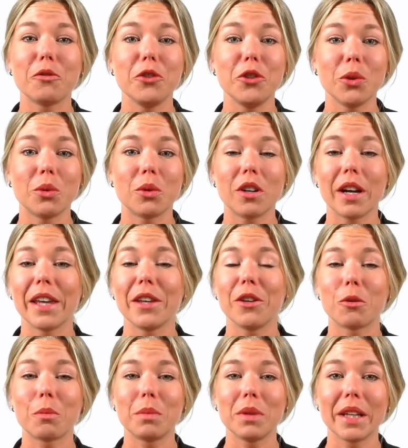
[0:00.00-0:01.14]
of your and
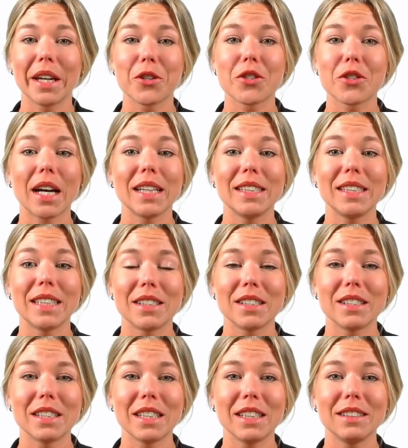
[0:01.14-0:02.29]
your player's
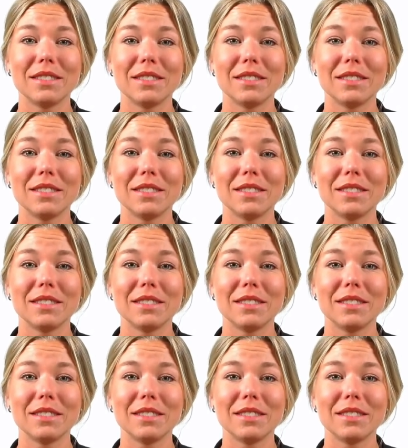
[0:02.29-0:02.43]
identity.